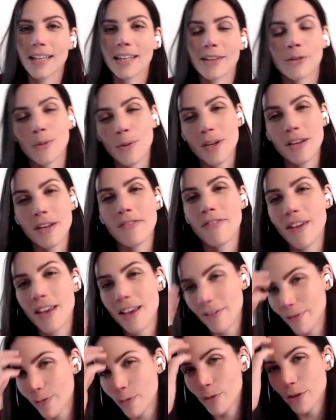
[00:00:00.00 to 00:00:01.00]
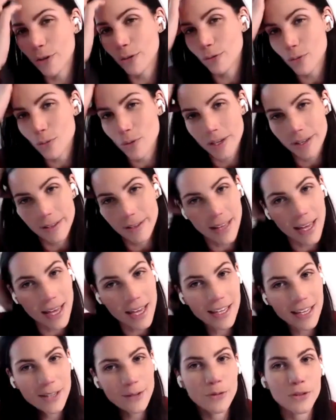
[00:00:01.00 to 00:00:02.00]
And 25th, we don't do
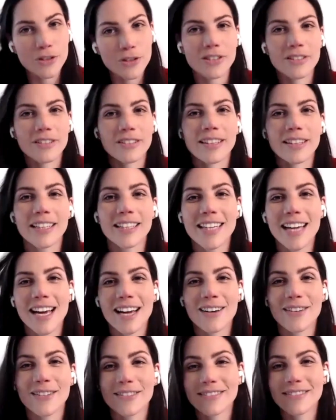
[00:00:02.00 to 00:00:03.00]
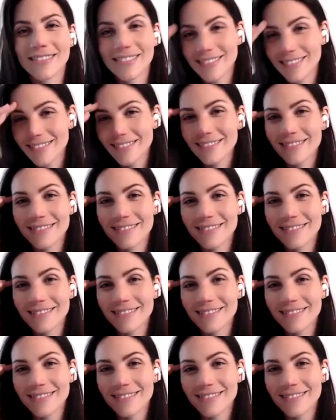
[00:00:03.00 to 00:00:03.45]
anything. We just lay down,